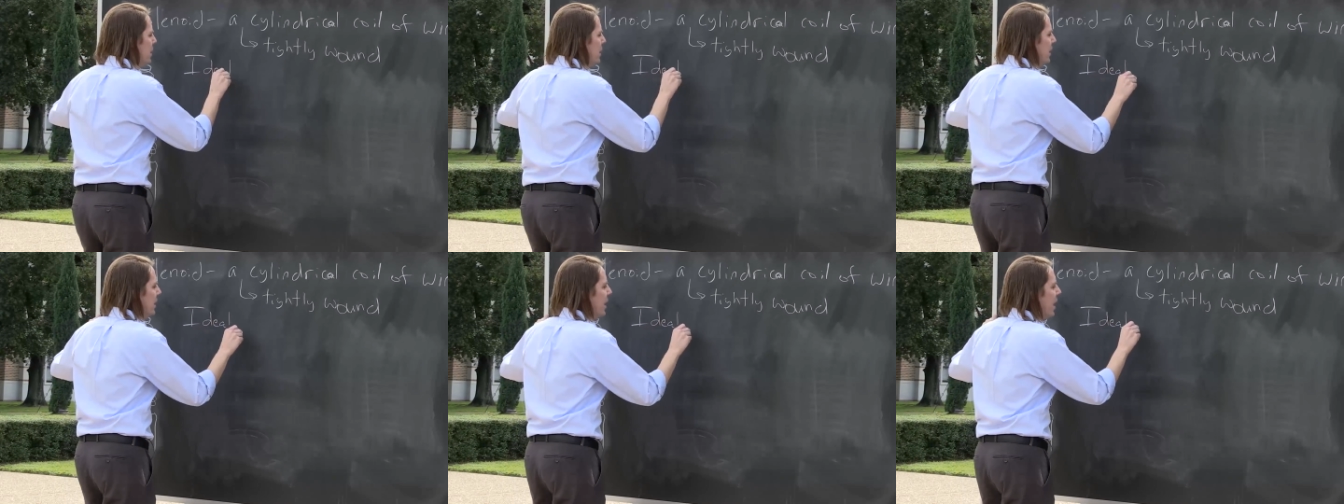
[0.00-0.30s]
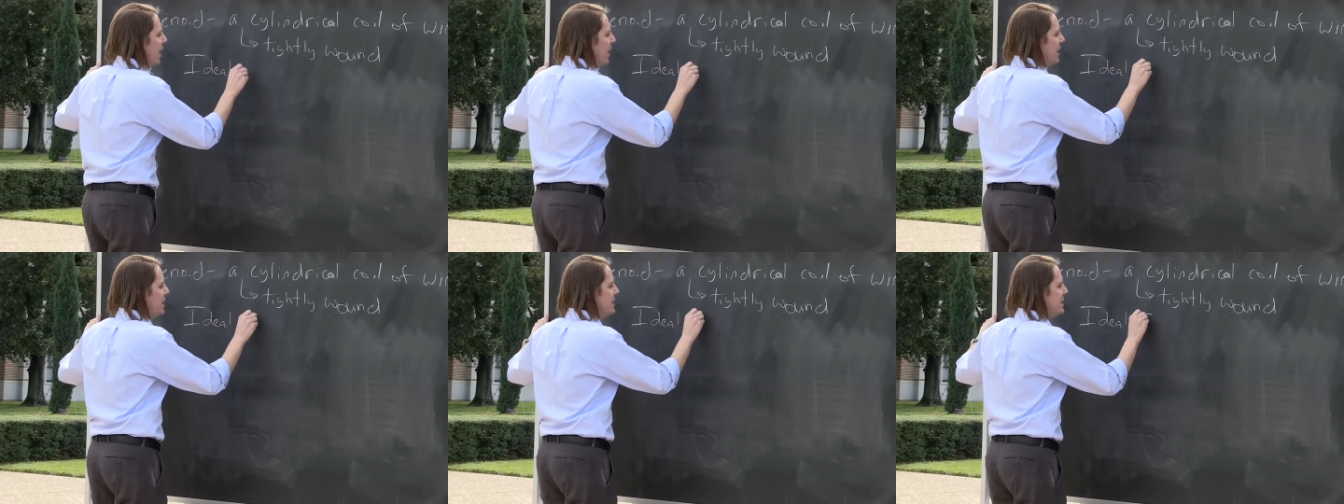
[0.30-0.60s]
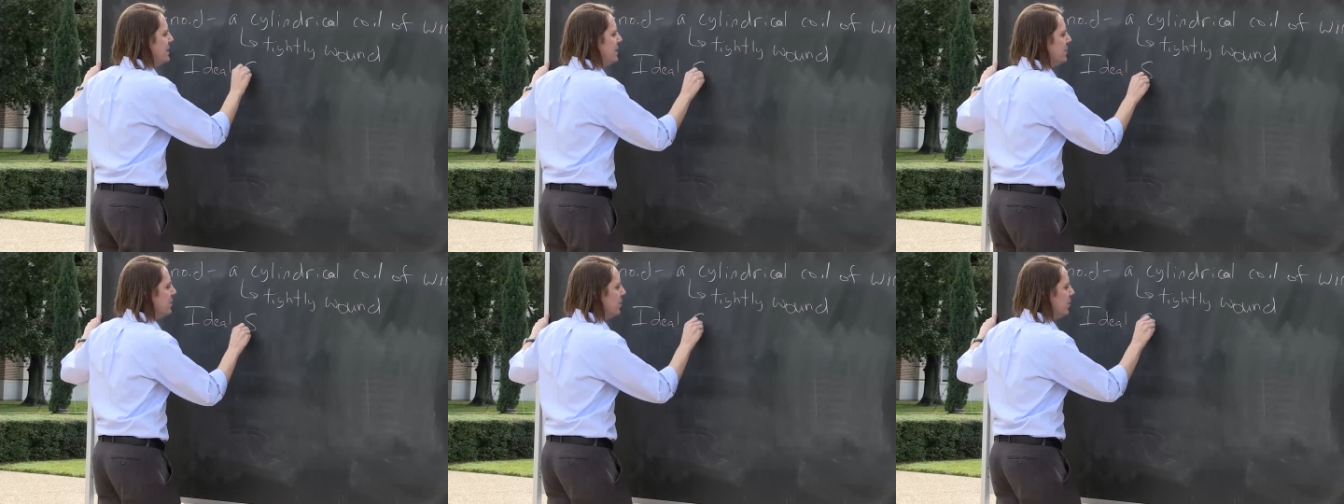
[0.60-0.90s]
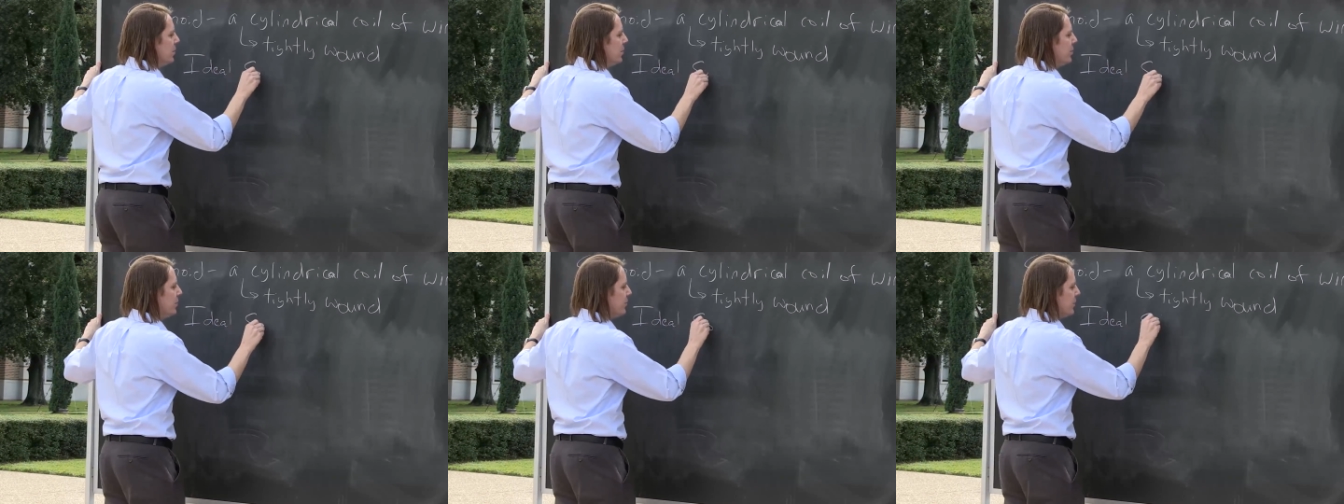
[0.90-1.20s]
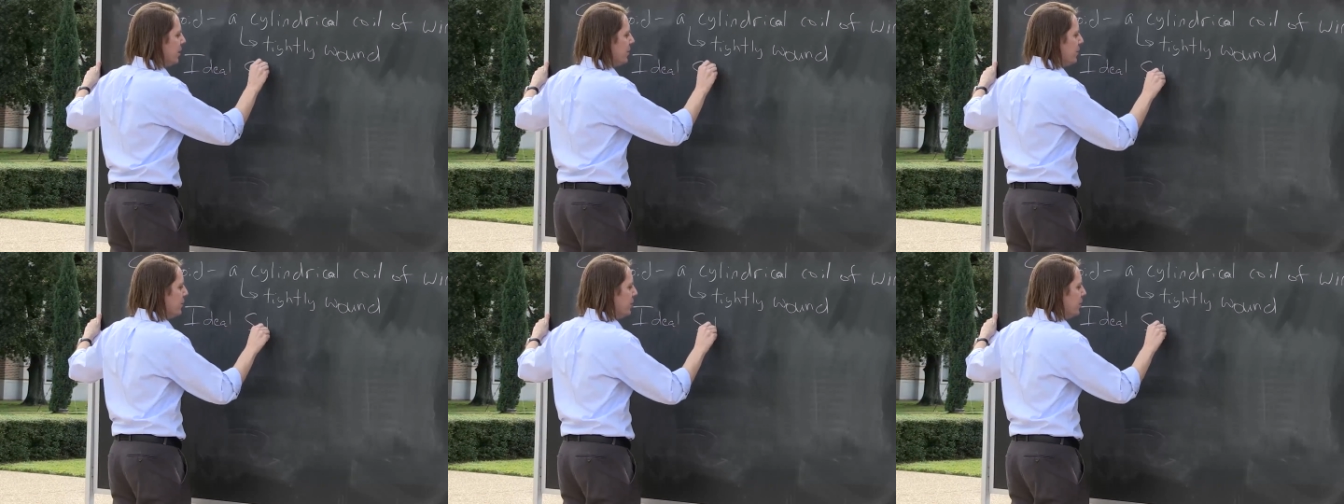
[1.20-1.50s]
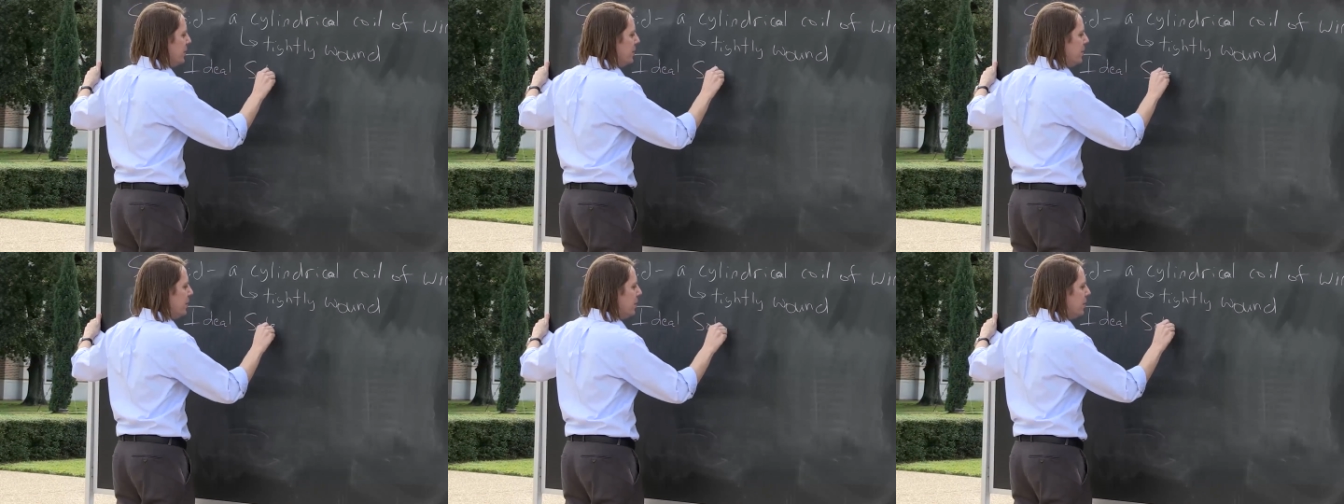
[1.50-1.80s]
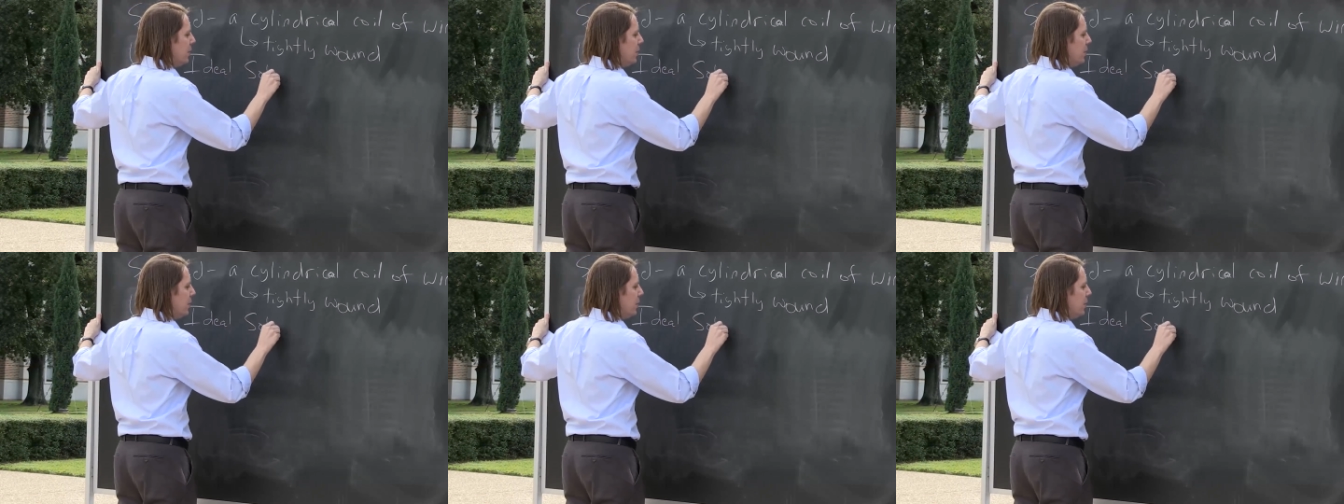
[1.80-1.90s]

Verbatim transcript: an ideal solenoid.